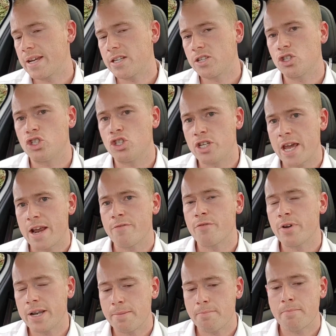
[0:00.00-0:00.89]
is
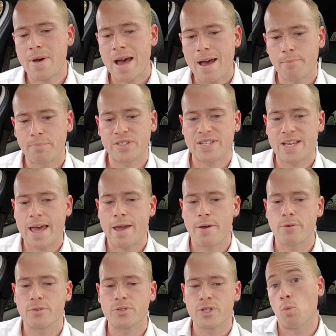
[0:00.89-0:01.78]
generally mapped
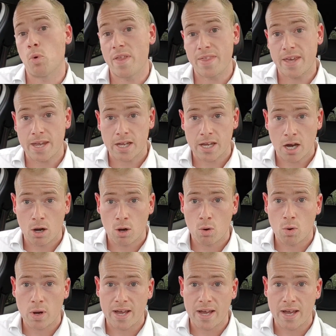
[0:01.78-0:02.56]
out when they go